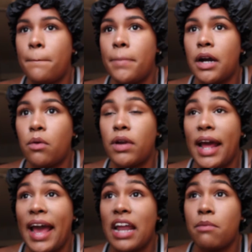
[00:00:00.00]
But what
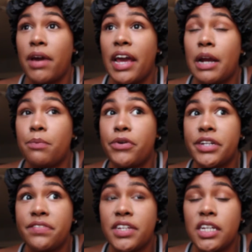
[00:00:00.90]
I had in my hair
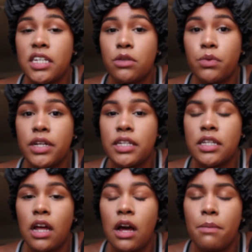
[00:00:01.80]
previous
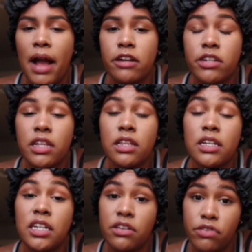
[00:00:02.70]
was actually the
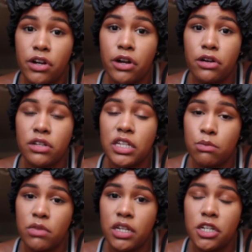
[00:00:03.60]
Diva Curl
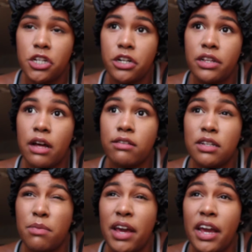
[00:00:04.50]
Deep Conditioner, and that
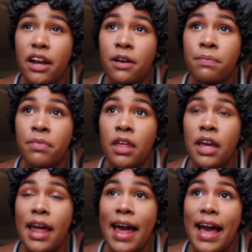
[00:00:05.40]
was in my hair
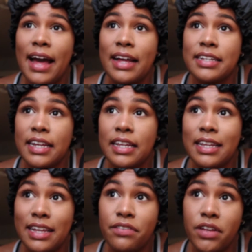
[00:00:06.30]
as a
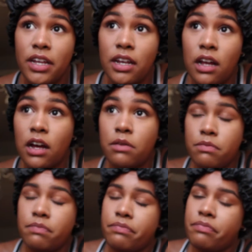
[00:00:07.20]
leave-in.
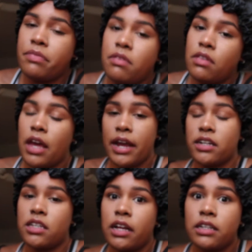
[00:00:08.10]
A
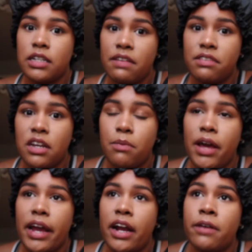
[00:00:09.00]
hairstylist left it in
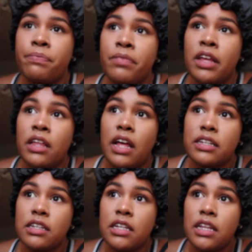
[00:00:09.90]
my hair
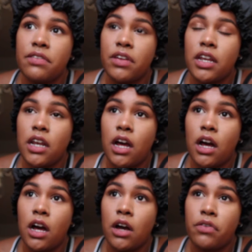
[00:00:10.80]
as a leave-in
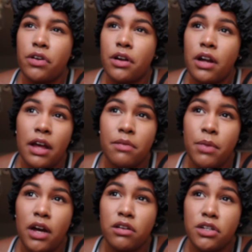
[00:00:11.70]
for
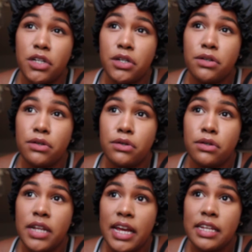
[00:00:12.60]
about
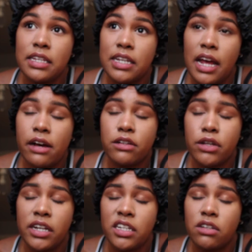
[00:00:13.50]
2 days now,
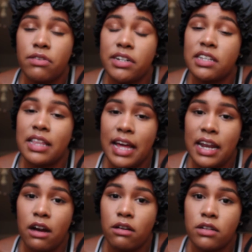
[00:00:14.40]
so I just rinsed that
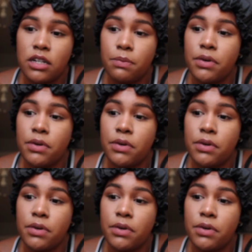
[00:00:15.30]
out to